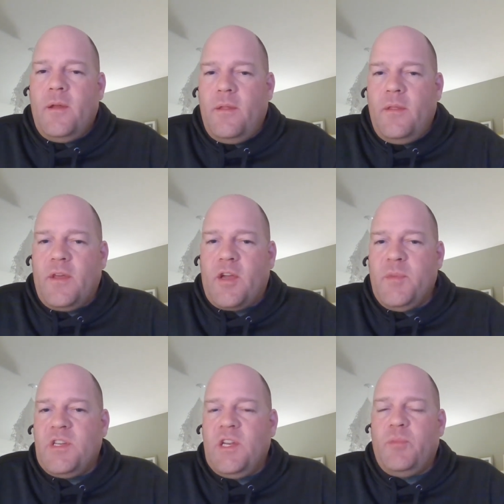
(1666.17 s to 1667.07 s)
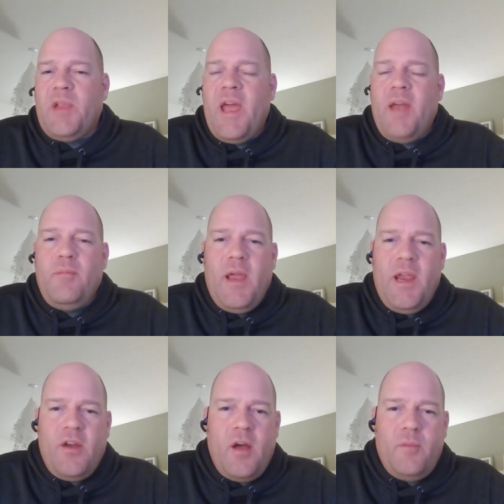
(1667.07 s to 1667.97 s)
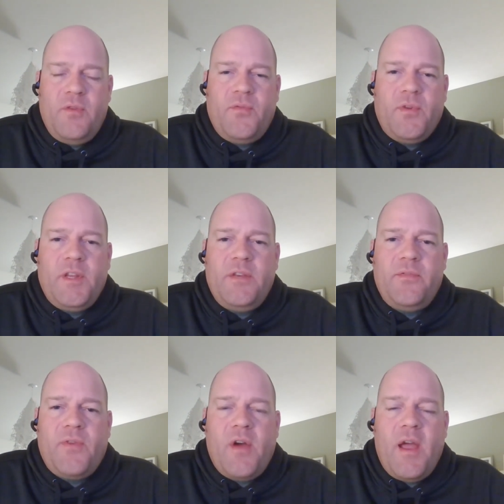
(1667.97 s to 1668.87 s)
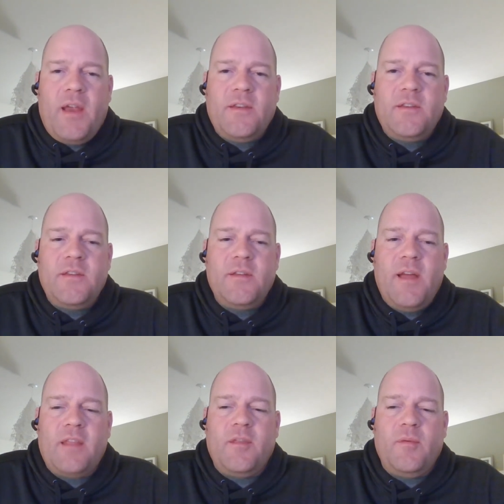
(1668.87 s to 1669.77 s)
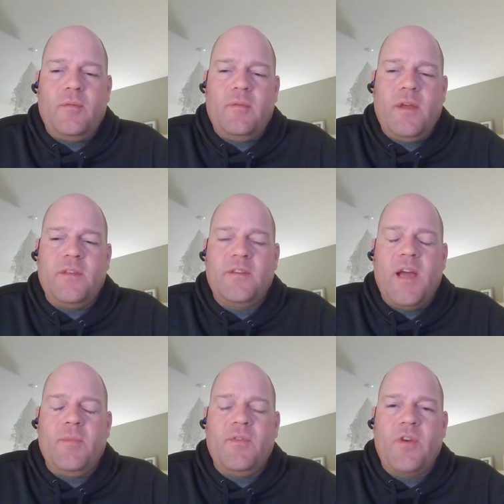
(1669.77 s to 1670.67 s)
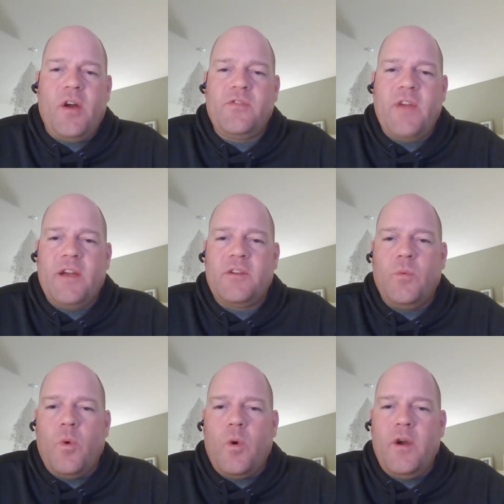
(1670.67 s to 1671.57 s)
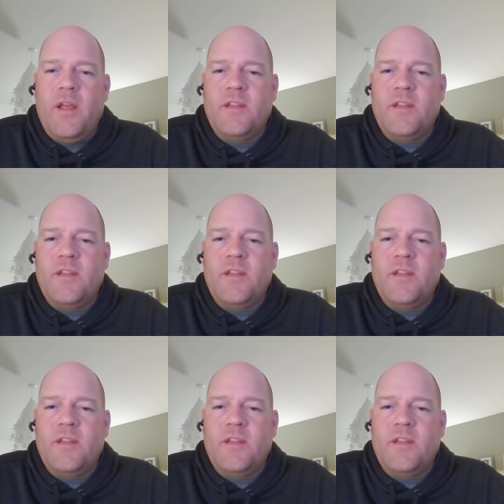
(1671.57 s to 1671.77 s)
The commissioning plan may not be fully defined at the time of contract award,